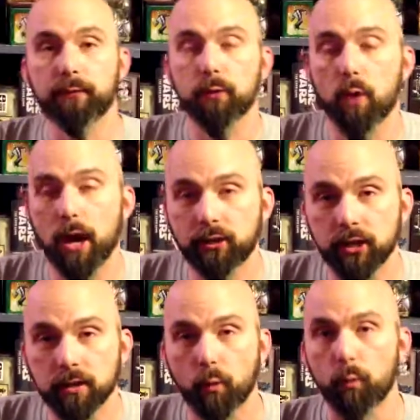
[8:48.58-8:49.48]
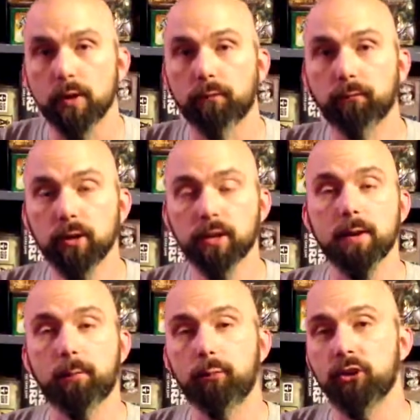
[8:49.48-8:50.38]
for watching. We really
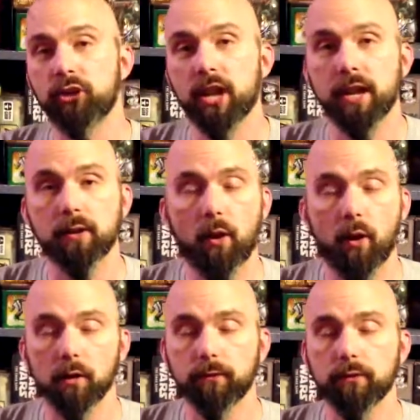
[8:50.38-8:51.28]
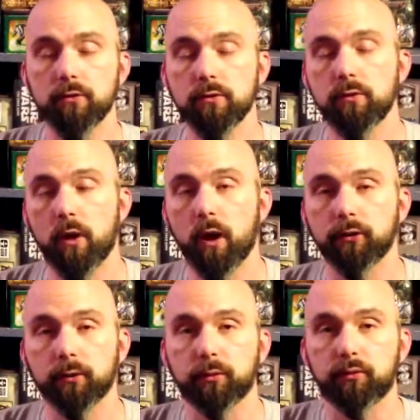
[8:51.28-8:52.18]
appreciate all of you who are
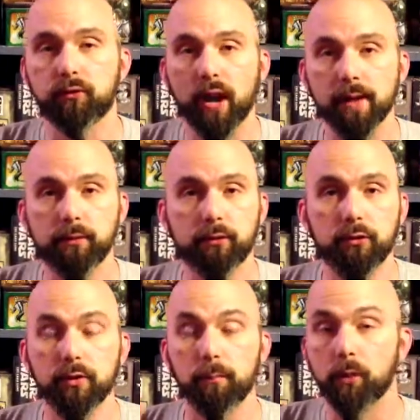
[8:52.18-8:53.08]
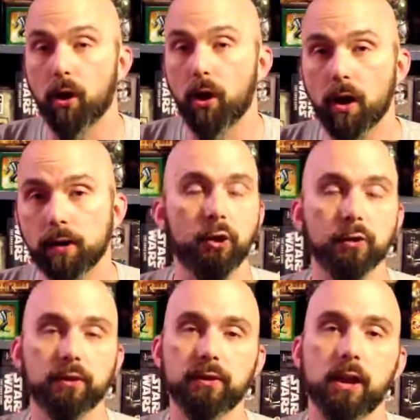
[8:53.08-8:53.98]
subscribed to the blog. Go
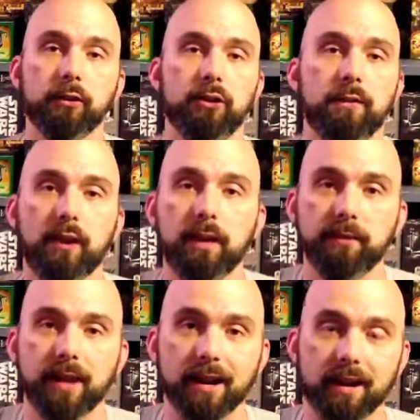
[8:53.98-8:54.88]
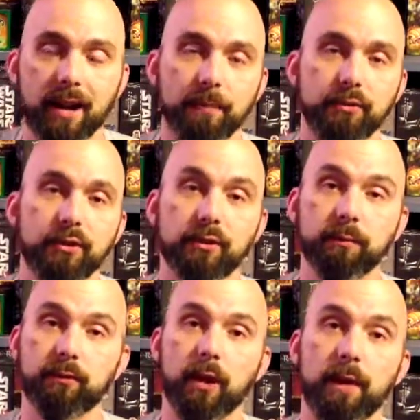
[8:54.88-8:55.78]
to theologyofgames.com. You can
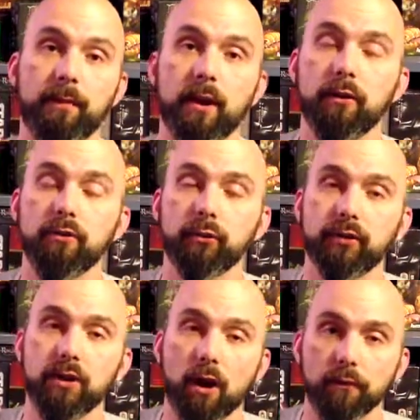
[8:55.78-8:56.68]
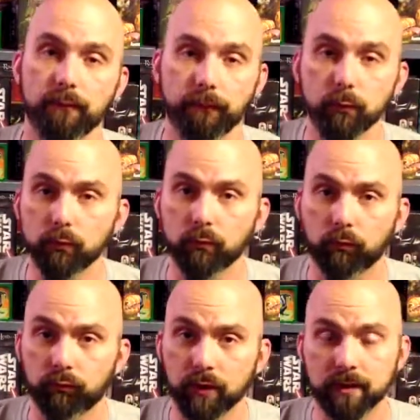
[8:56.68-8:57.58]
subscribe there. You'll see our full
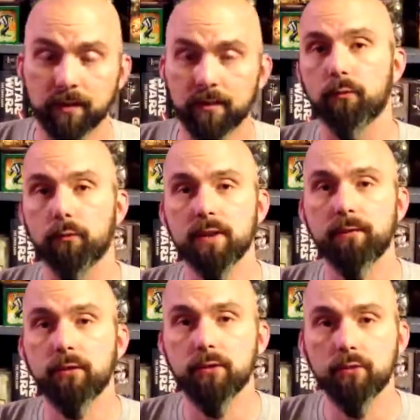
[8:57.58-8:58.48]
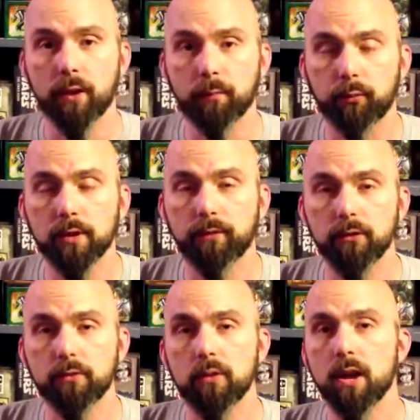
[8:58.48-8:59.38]
written review and
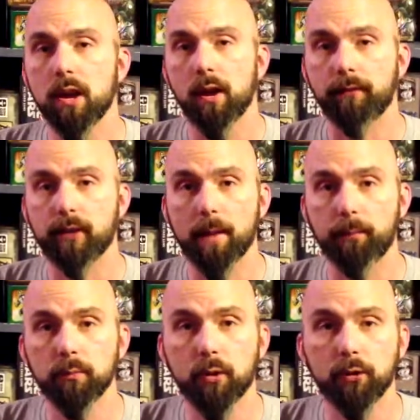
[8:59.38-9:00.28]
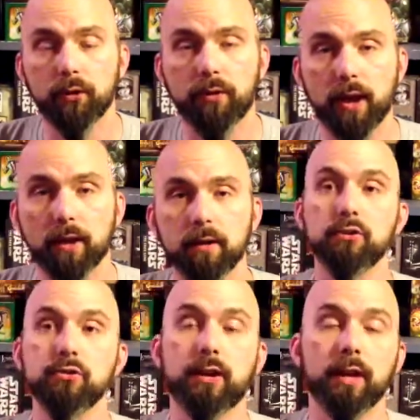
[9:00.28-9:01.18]
preview of Top Promoter there.
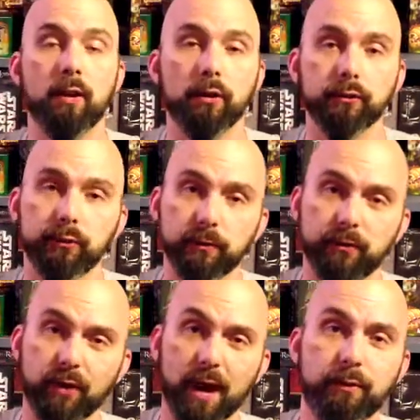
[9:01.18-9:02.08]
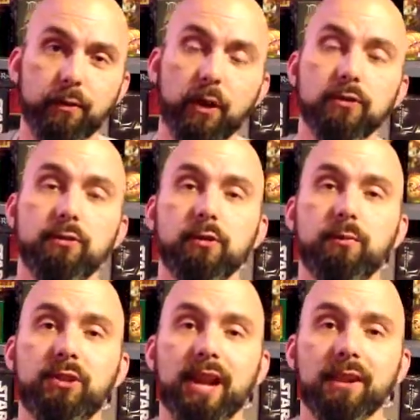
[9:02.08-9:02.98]
You can also subscribe to our YouTube
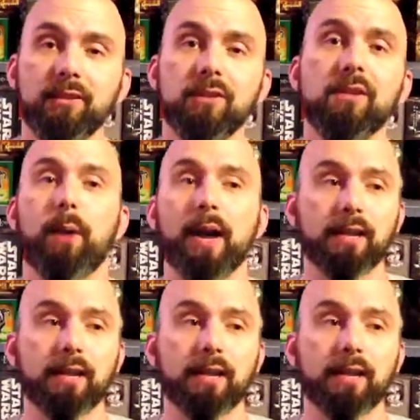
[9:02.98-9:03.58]
channel by